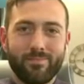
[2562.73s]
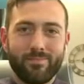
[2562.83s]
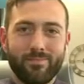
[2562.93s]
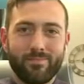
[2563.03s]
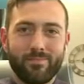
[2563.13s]

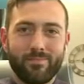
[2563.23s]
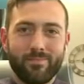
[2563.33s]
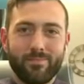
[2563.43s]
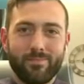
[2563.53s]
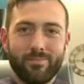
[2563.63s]

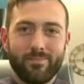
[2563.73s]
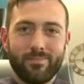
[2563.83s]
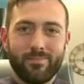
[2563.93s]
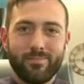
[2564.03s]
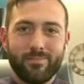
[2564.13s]

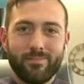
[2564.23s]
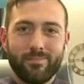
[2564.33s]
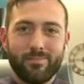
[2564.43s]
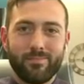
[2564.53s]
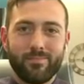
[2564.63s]

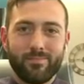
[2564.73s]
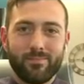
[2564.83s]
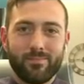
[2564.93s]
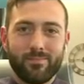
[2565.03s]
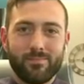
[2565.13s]

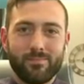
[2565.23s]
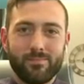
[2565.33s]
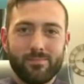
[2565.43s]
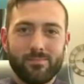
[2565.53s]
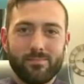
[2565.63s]

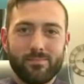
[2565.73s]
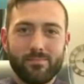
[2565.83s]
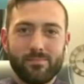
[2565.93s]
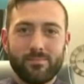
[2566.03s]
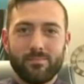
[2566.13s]

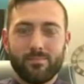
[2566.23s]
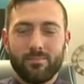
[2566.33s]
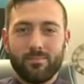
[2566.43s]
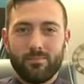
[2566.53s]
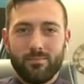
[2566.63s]

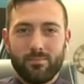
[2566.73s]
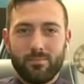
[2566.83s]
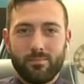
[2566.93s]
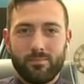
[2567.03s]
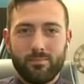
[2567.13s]

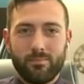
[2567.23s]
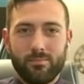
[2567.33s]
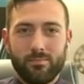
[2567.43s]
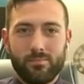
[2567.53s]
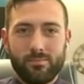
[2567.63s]

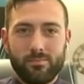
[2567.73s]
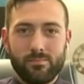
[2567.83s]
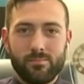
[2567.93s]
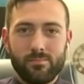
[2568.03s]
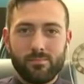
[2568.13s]

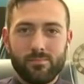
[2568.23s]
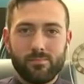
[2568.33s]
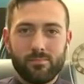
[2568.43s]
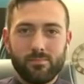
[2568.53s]
No words are spoken by the person on screen.